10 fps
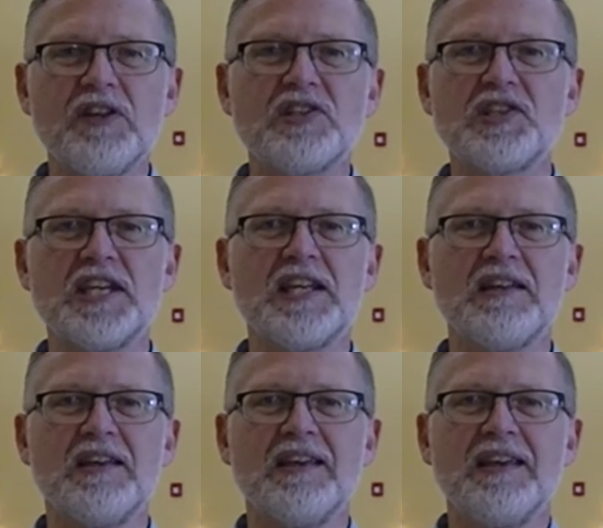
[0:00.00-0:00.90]
their
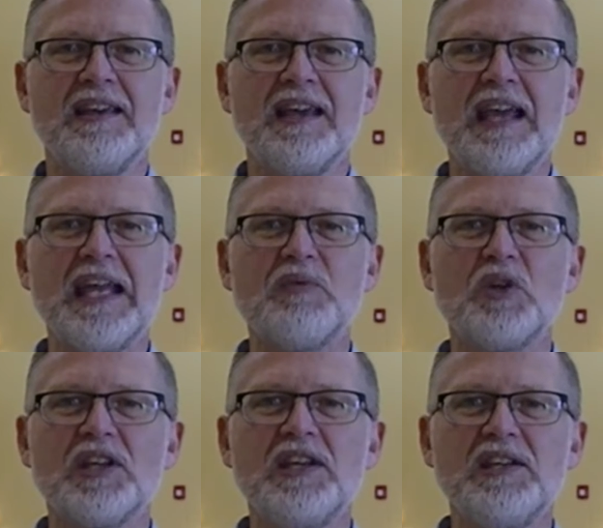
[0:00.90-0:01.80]
sin, and
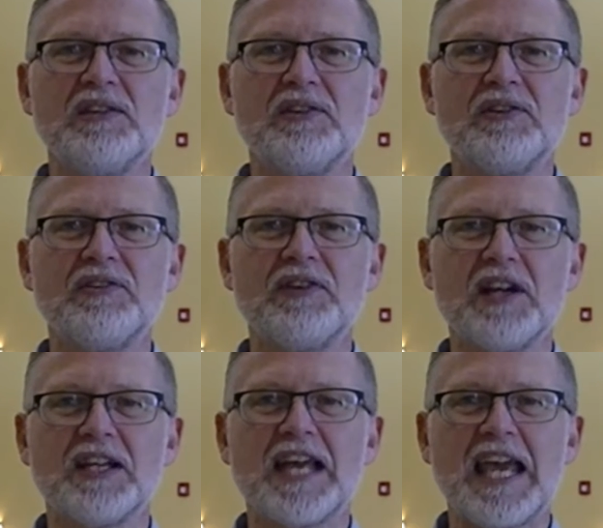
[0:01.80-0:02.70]
will heal
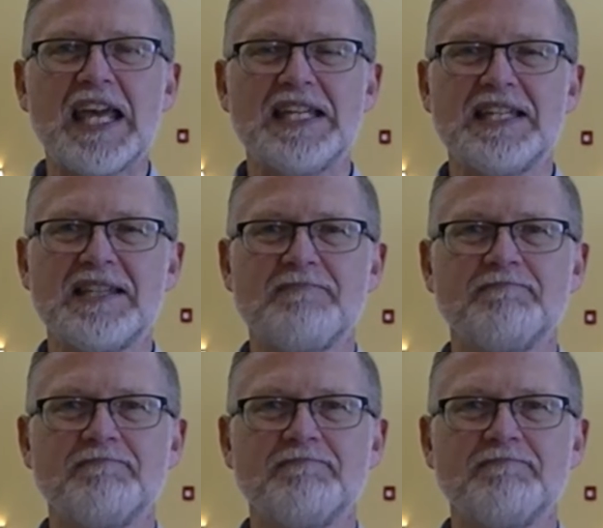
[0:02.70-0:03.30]
their land."